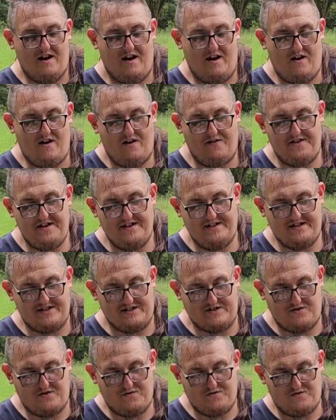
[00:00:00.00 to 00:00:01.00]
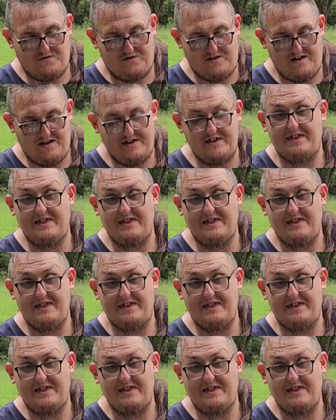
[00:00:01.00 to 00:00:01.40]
Oh, this is cool.